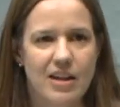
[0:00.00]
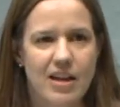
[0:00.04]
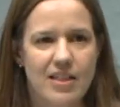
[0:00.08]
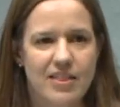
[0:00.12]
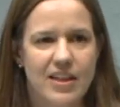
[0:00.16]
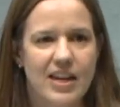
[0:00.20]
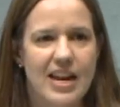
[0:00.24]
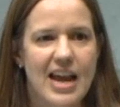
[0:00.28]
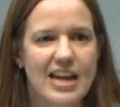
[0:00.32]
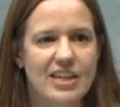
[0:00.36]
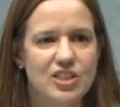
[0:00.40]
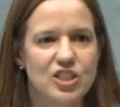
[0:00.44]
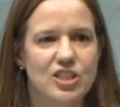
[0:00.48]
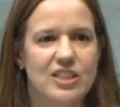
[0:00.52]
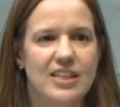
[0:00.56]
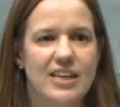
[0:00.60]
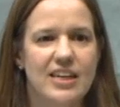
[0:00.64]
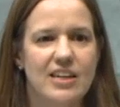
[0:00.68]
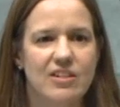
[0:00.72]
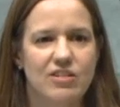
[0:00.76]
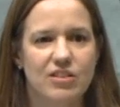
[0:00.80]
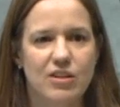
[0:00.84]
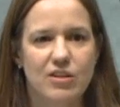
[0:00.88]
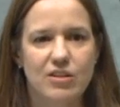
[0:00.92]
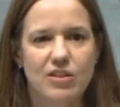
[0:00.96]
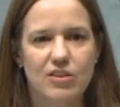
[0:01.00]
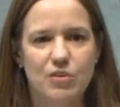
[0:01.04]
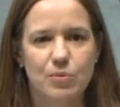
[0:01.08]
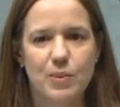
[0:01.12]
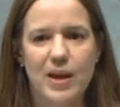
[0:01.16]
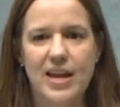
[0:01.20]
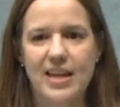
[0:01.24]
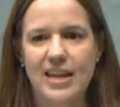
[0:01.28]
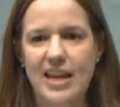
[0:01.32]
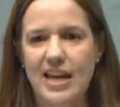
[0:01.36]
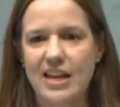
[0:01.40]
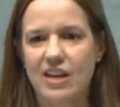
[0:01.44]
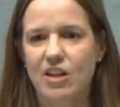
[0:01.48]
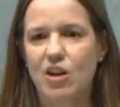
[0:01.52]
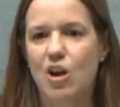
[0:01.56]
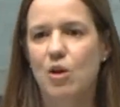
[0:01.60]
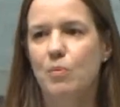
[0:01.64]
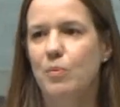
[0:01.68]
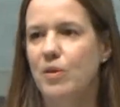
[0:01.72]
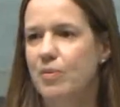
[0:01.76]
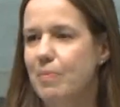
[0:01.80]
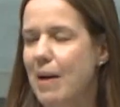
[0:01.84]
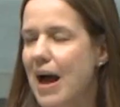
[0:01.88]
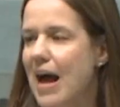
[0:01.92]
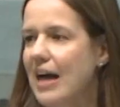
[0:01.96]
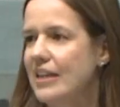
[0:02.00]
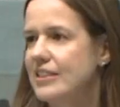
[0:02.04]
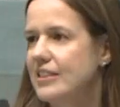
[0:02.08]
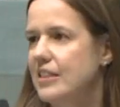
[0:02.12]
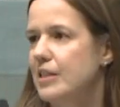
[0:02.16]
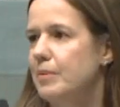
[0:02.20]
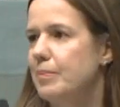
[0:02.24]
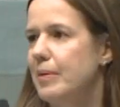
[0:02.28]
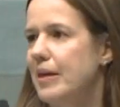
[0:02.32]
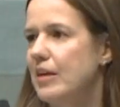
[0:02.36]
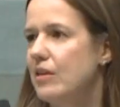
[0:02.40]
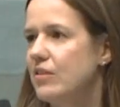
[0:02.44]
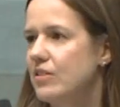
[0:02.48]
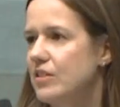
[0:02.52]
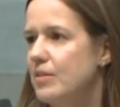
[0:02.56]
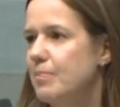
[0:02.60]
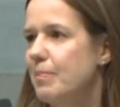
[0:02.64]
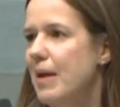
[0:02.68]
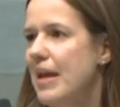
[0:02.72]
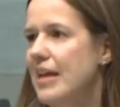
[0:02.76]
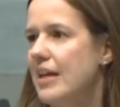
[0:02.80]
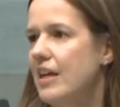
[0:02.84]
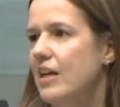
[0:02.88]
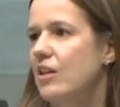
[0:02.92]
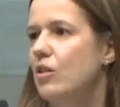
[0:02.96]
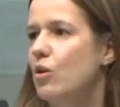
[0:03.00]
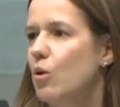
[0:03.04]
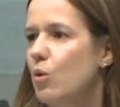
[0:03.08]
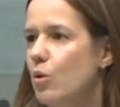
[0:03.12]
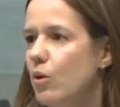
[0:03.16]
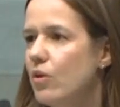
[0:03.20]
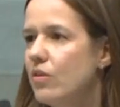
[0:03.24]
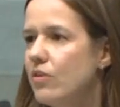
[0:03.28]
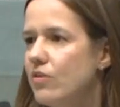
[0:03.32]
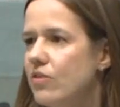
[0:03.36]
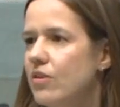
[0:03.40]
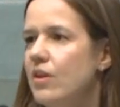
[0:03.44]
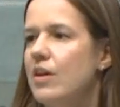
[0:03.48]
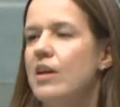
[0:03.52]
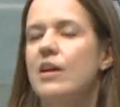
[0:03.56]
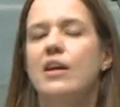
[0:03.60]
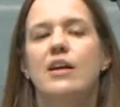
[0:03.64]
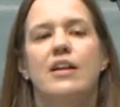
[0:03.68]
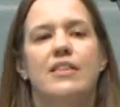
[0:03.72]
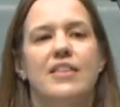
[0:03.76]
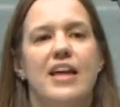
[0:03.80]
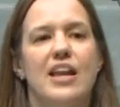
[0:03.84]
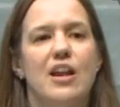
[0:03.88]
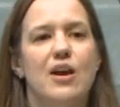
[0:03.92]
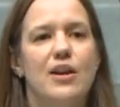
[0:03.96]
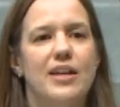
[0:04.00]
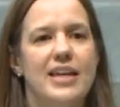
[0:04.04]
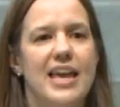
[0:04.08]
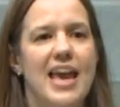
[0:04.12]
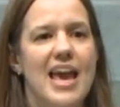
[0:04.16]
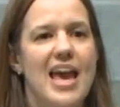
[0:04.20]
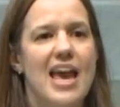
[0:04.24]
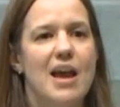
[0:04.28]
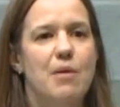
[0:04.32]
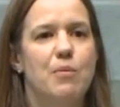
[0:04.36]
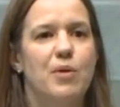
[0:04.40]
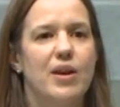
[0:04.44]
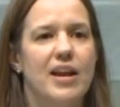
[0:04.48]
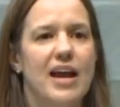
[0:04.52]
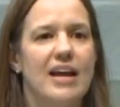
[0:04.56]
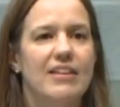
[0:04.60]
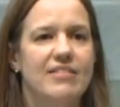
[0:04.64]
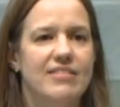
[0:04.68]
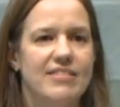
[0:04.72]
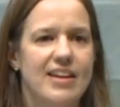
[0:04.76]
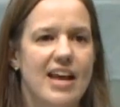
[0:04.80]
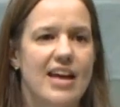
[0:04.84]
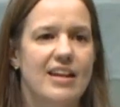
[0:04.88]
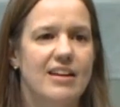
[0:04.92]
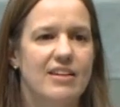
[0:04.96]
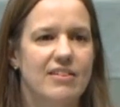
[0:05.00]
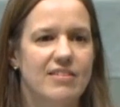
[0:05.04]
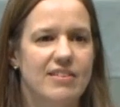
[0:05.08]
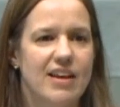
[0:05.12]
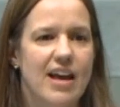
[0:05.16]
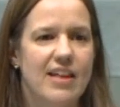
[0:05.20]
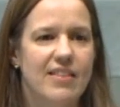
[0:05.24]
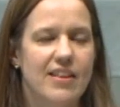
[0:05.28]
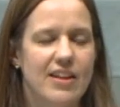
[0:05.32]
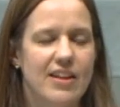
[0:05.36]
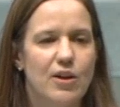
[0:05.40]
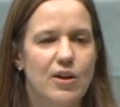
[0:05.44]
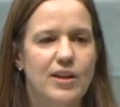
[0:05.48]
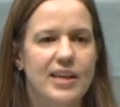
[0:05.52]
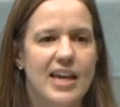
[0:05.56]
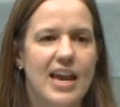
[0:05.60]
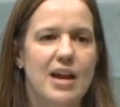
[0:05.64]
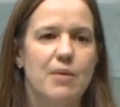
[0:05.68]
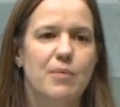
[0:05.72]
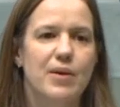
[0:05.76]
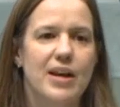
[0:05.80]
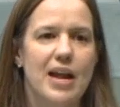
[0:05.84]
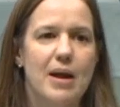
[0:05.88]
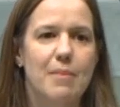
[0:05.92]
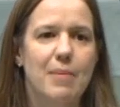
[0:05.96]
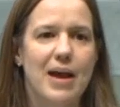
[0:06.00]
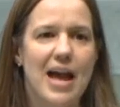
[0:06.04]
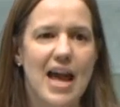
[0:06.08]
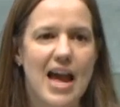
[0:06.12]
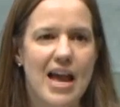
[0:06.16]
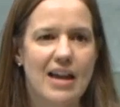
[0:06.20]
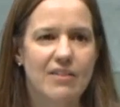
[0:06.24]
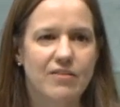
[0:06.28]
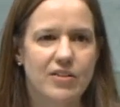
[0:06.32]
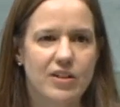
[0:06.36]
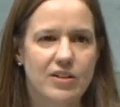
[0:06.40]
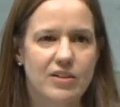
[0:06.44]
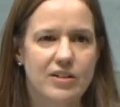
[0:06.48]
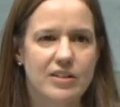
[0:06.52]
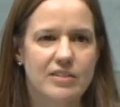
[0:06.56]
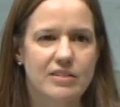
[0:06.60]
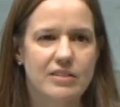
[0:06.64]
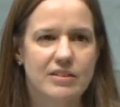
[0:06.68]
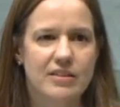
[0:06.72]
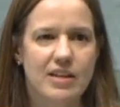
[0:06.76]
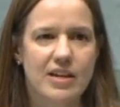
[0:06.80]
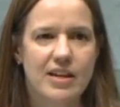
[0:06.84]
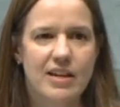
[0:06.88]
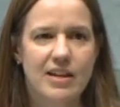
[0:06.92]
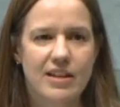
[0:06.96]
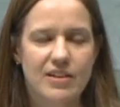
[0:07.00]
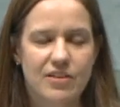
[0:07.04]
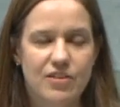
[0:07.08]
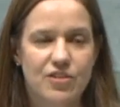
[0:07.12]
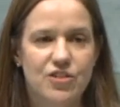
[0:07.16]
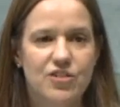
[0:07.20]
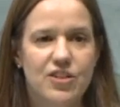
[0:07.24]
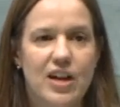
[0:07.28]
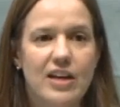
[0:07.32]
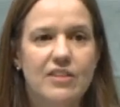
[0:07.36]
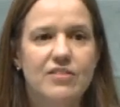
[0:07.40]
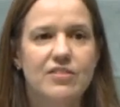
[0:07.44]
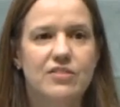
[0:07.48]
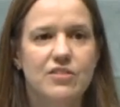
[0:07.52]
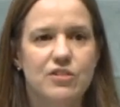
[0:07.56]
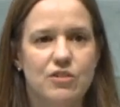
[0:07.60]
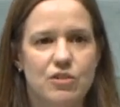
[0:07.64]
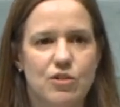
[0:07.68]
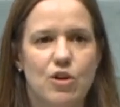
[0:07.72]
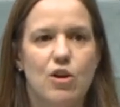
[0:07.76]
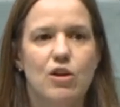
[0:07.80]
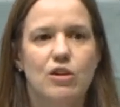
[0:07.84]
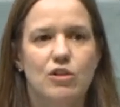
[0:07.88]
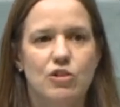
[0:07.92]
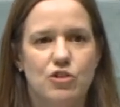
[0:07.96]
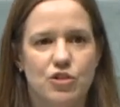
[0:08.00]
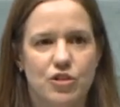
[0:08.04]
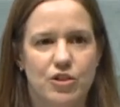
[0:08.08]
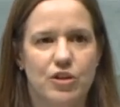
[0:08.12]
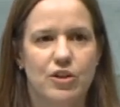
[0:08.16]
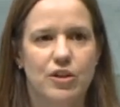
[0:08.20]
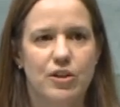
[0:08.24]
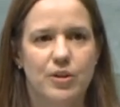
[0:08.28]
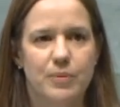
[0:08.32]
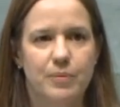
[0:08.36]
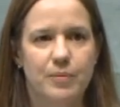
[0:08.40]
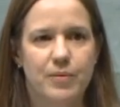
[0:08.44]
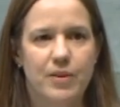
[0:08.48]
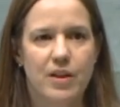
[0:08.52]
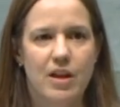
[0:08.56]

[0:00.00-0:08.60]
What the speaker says: That actually, as long as we're getting on with passing bills and making laws, they don't care what our standards are, they care what our behaviour is. It's just not true.